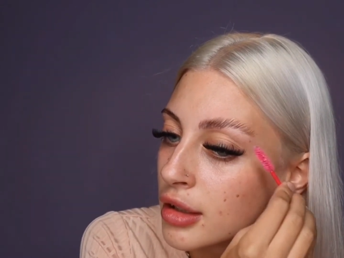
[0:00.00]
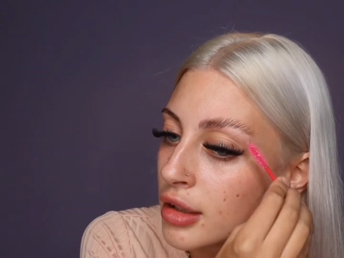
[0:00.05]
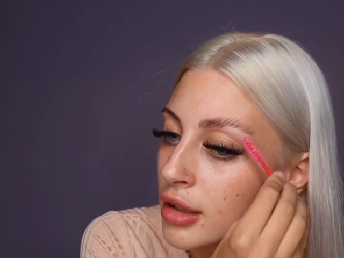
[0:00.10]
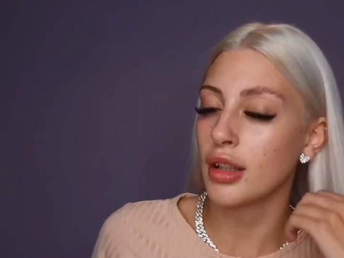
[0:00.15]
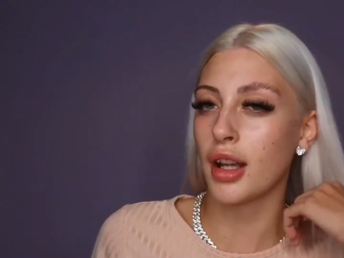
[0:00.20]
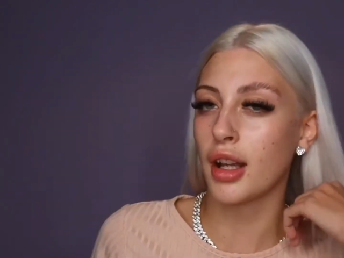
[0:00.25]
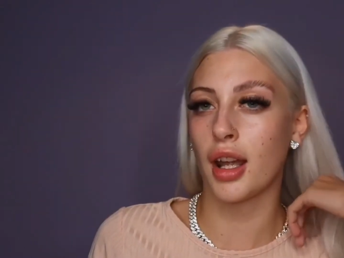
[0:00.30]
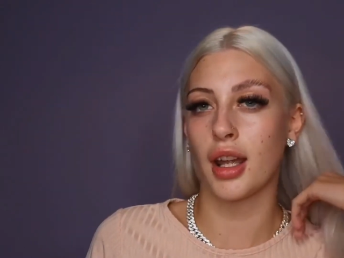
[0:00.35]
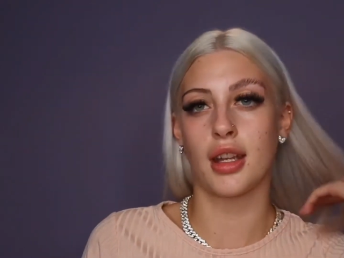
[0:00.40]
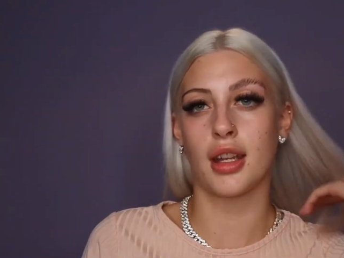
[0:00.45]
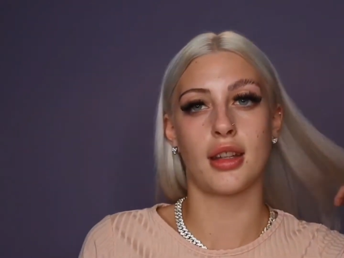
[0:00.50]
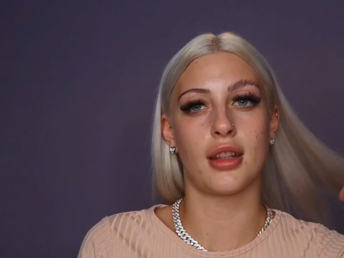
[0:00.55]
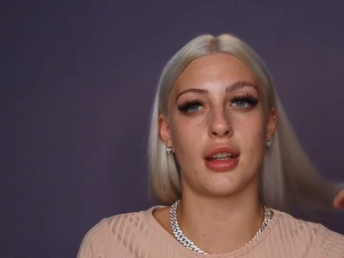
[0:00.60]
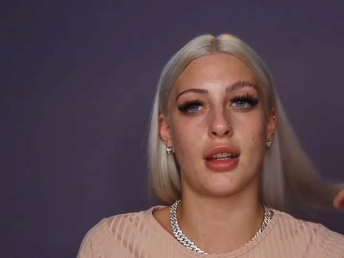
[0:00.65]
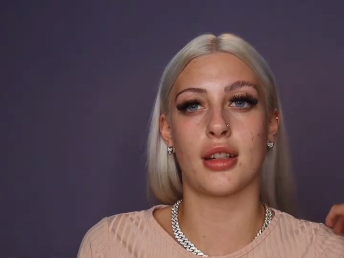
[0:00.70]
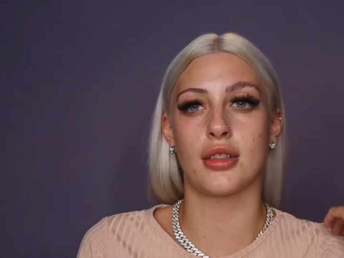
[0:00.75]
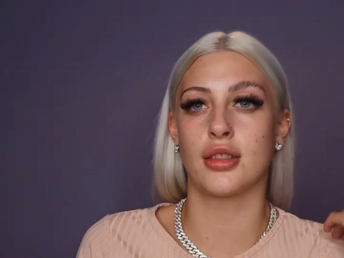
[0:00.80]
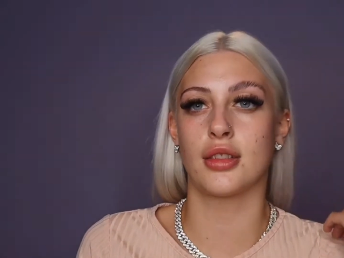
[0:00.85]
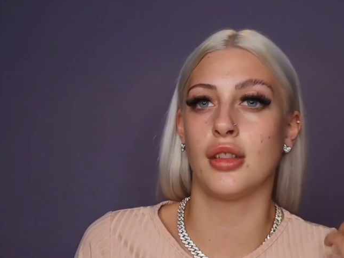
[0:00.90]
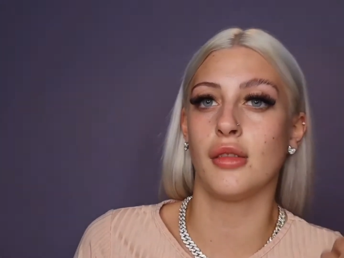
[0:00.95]
I hate
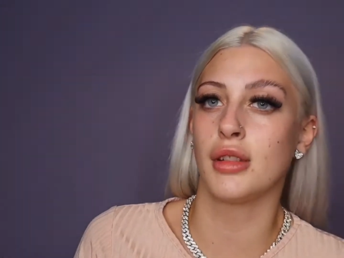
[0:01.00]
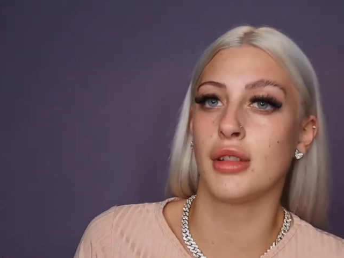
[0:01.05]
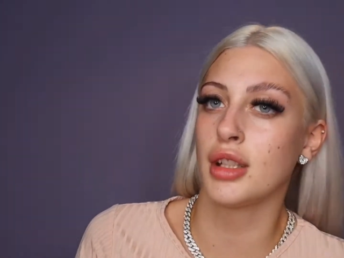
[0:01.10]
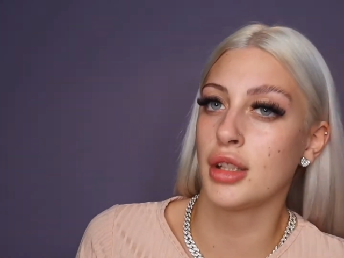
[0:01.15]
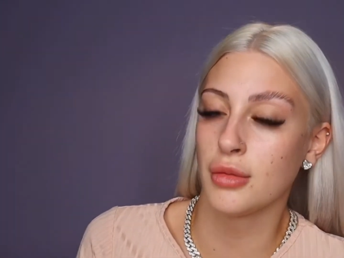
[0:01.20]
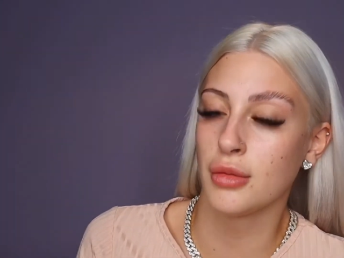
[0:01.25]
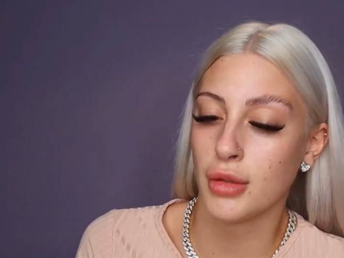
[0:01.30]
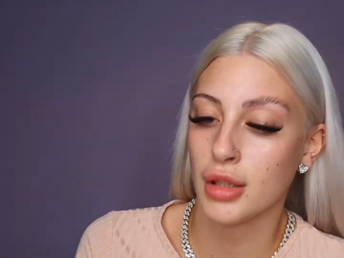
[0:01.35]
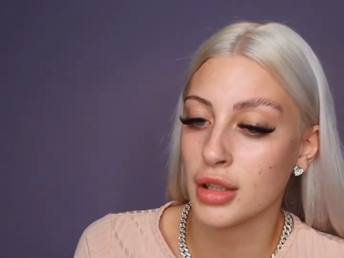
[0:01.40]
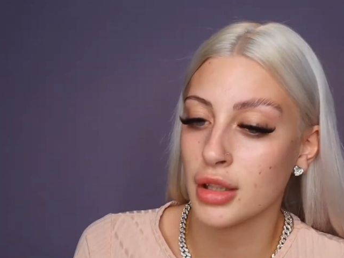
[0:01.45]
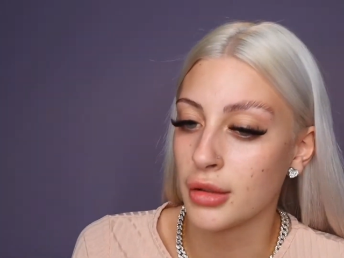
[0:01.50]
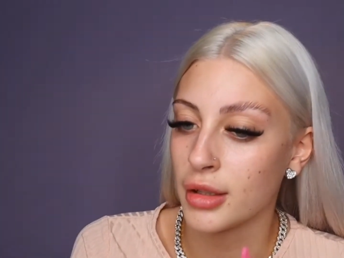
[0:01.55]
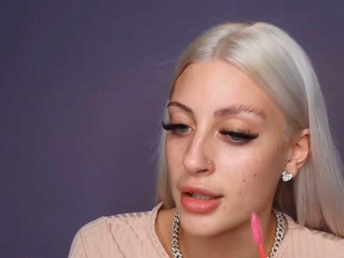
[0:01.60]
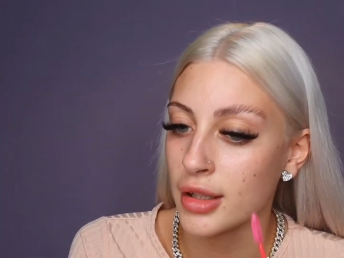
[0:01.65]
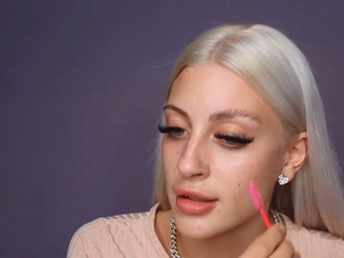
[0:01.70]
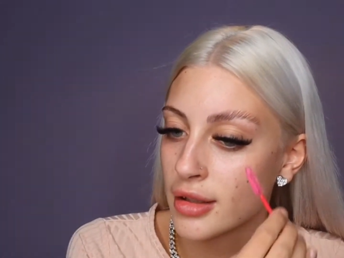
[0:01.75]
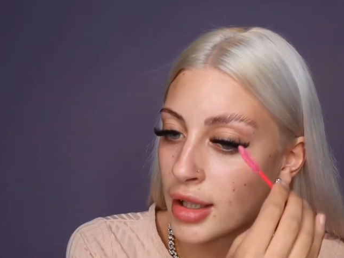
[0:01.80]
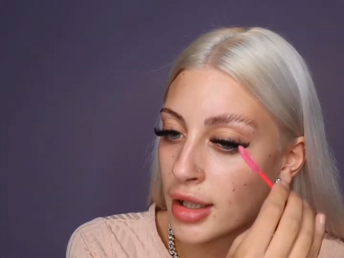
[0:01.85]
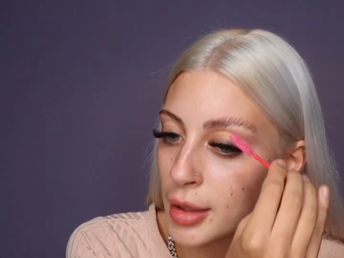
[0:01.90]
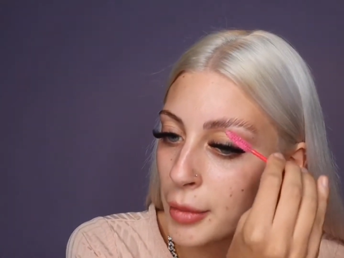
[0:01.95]
that. Do you know when you swallow and
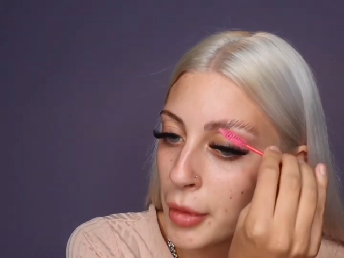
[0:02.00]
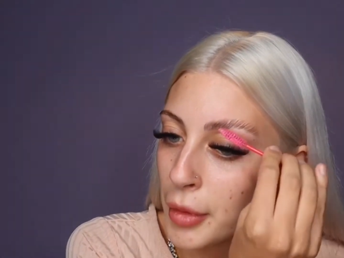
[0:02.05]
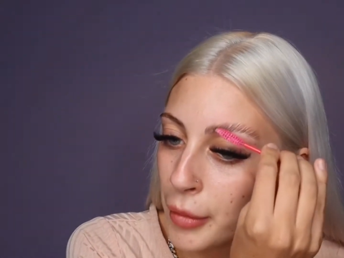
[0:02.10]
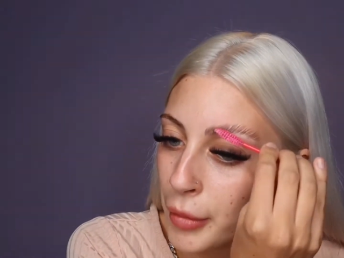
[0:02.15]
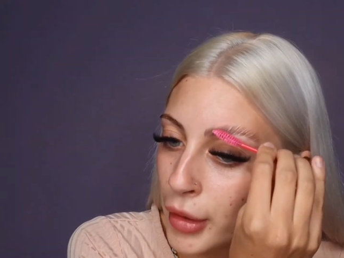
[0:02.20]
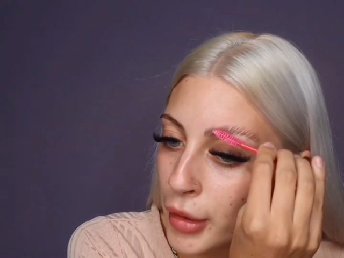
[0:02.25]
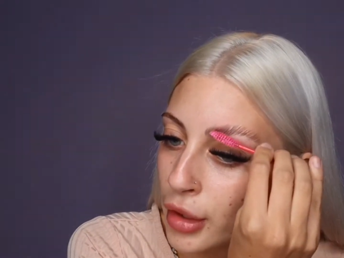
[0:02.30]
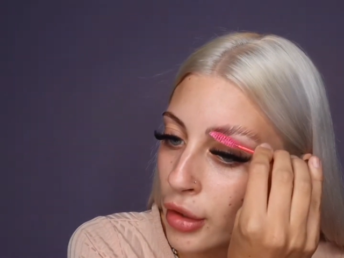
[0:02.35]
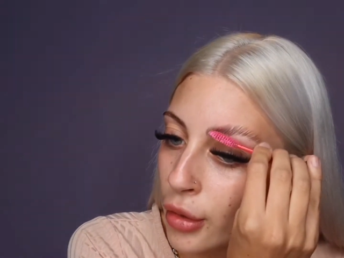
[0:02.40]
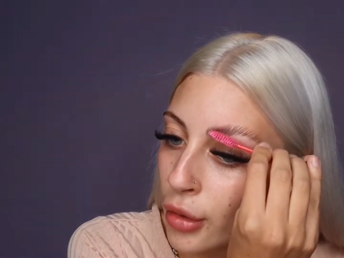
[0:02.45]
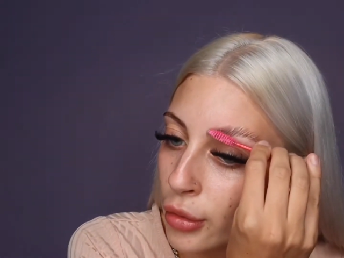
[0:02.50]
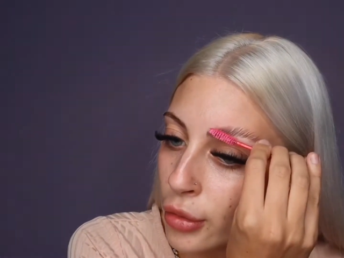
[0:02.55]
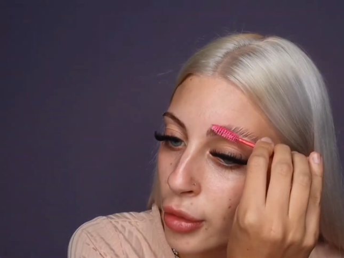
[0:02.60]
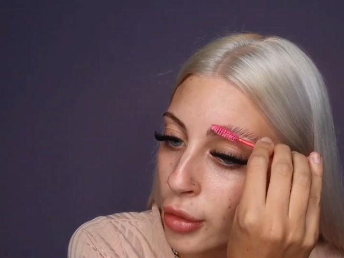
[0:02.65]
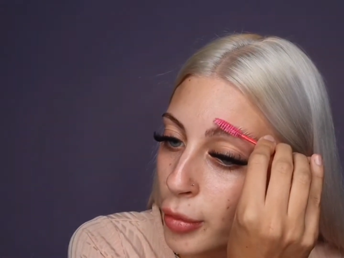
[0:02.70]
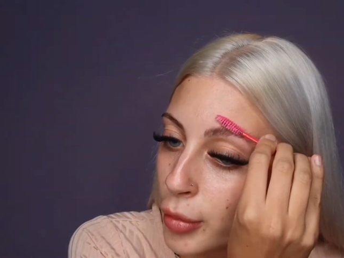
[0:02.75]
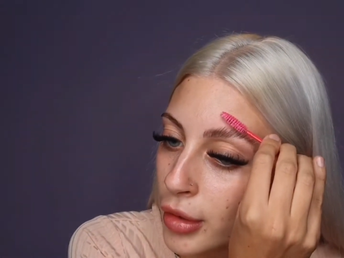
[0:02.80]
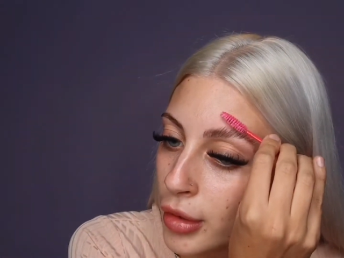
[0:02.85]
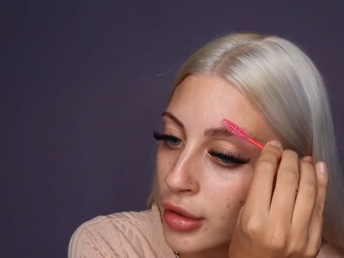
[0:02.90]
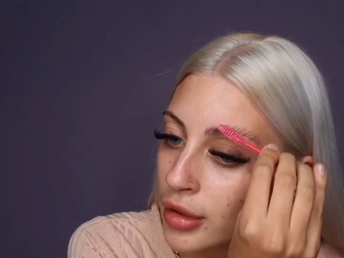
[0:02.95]
it's like a proper gulp?